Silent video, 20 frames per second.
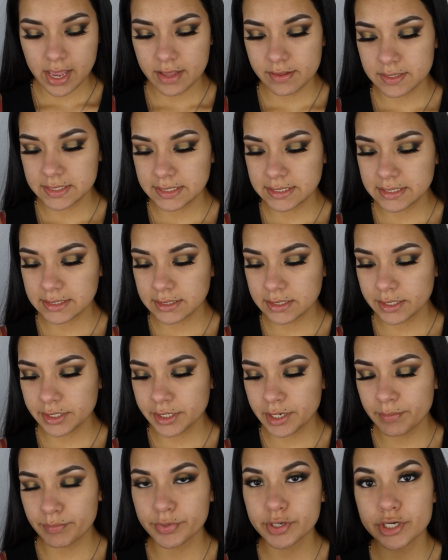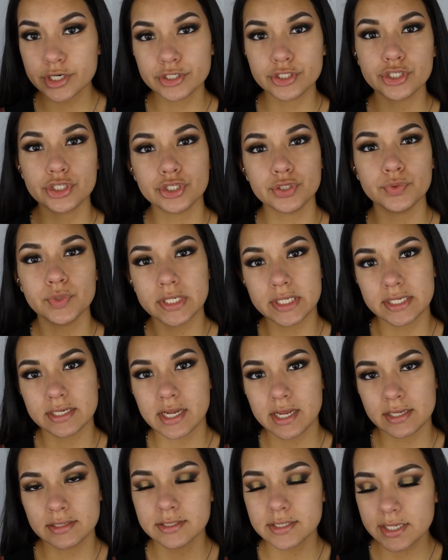And this is in the number
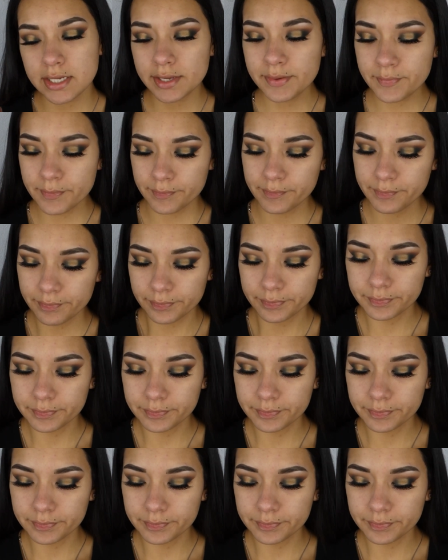290.